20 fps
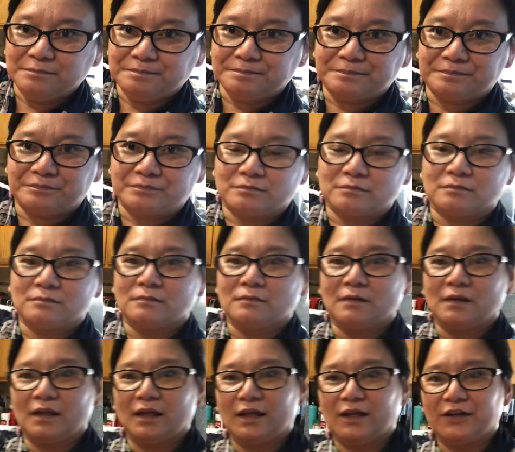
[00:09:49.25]

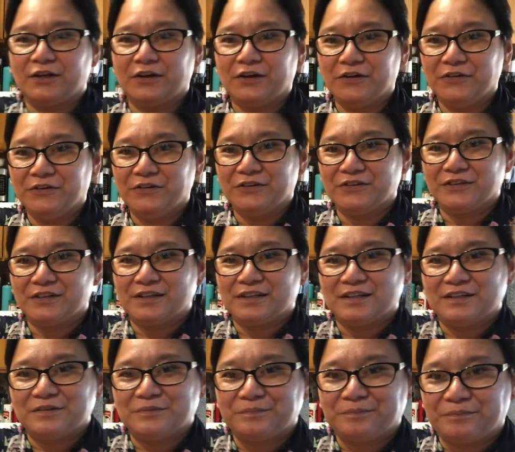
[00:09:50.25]
There you go.
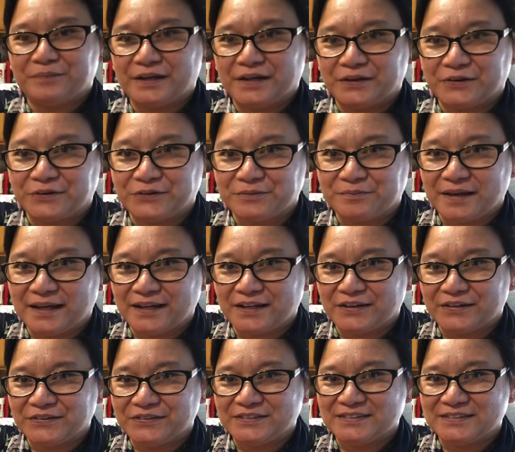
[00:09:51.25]
Pickled mango.